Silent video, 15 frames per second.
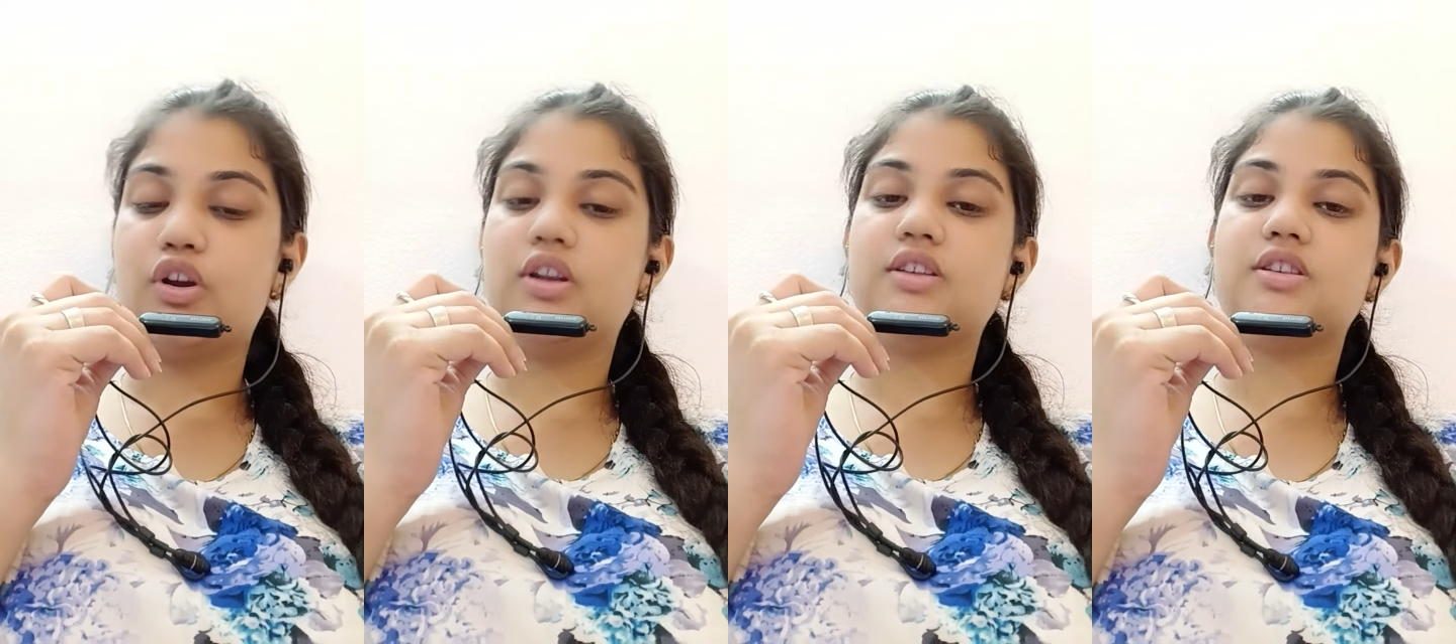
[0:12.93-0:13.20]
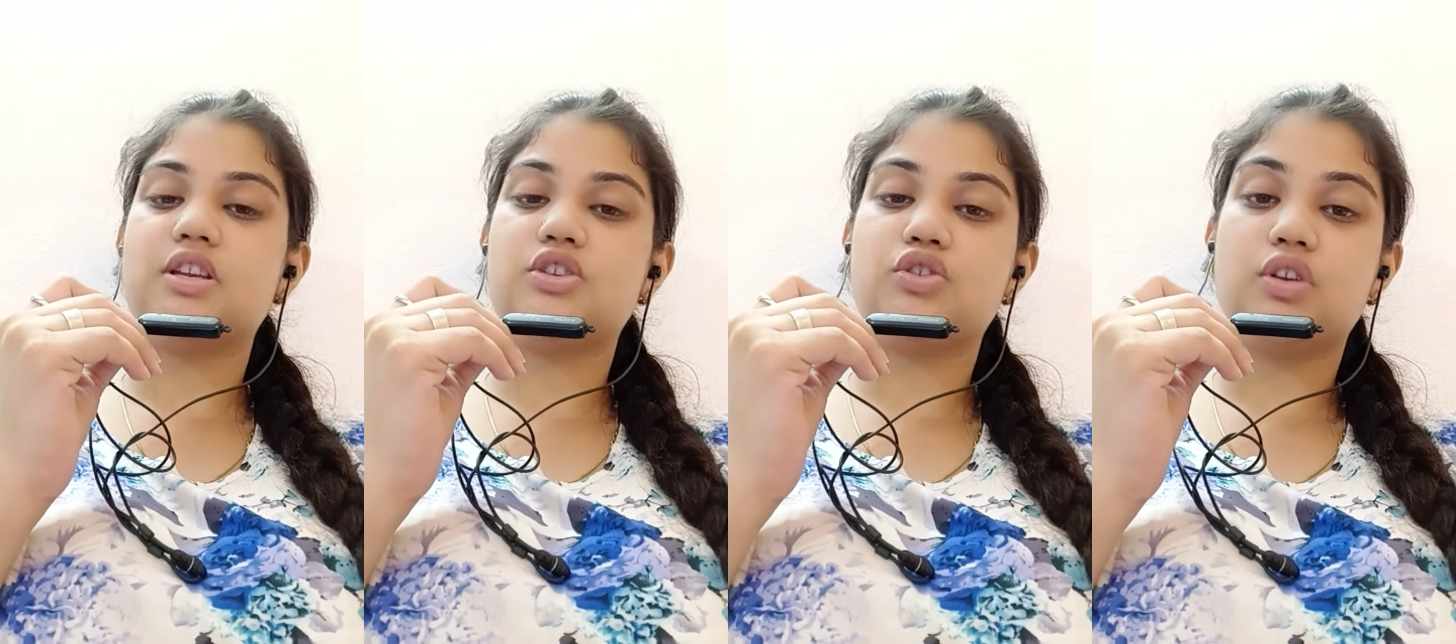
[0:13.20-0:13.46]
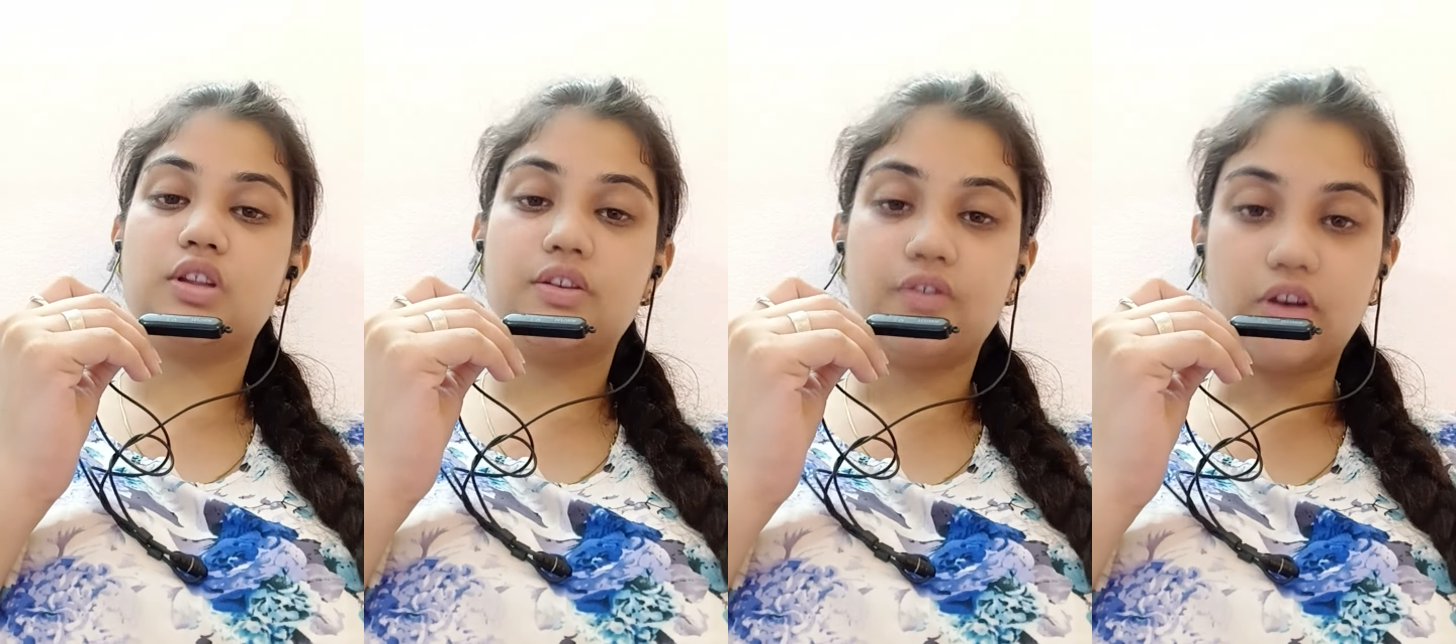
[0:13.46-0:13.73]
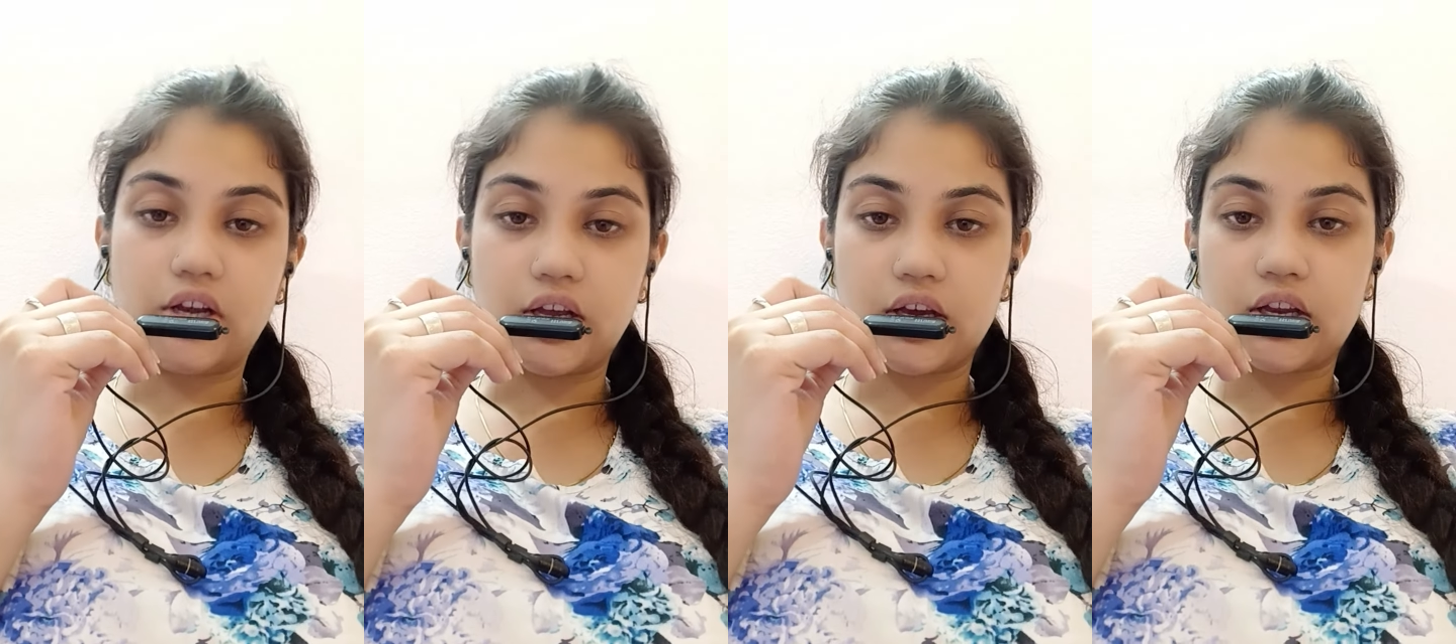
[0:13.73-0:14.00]
is actually
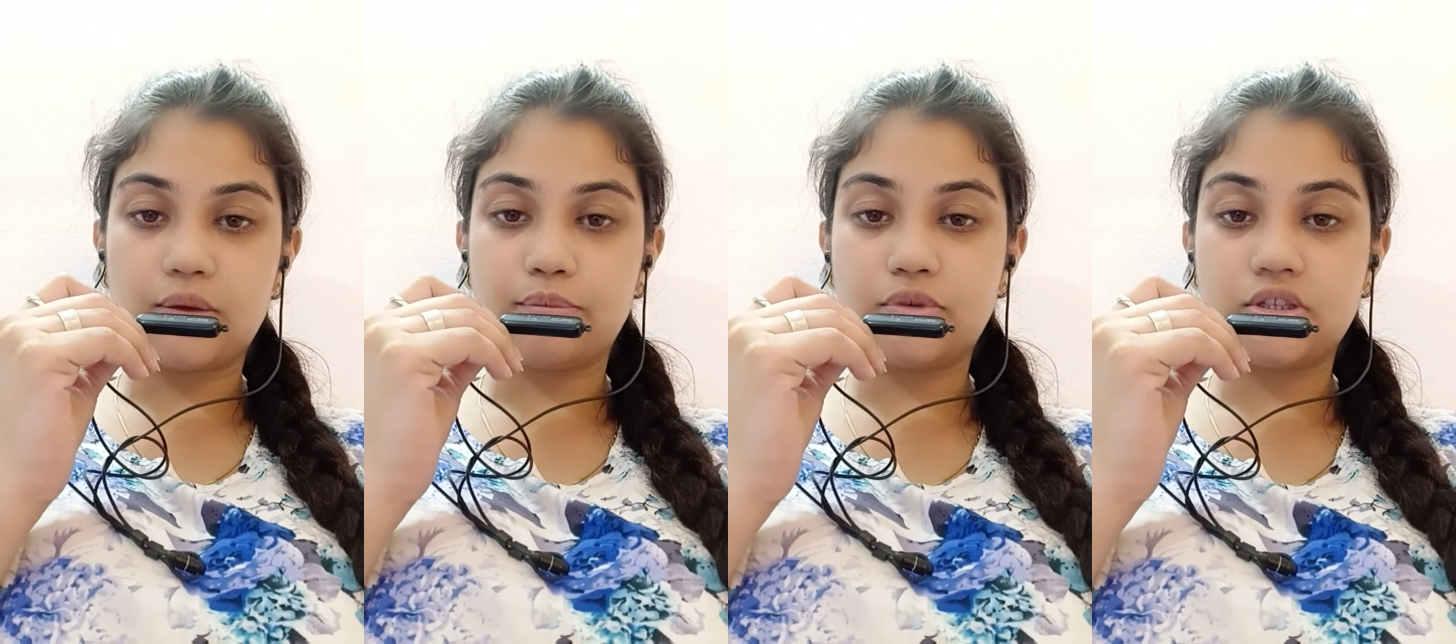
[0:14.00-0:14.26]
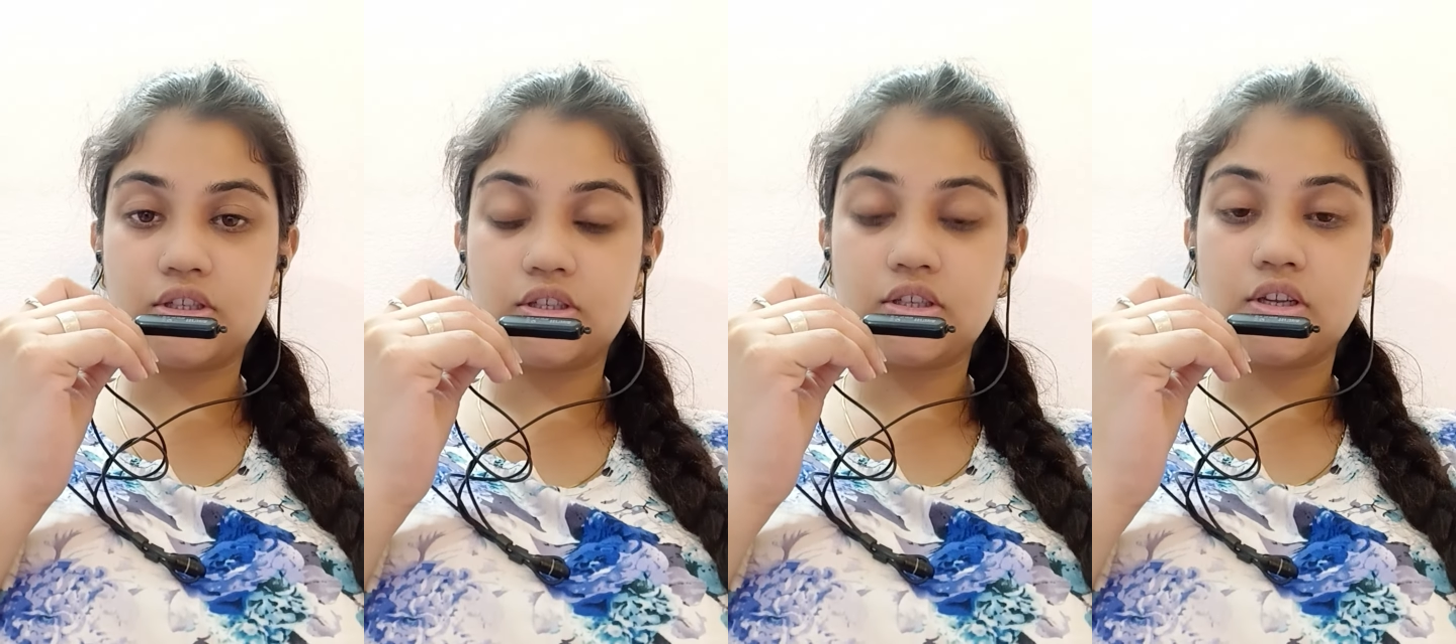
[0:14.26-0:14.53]
vildagliptin,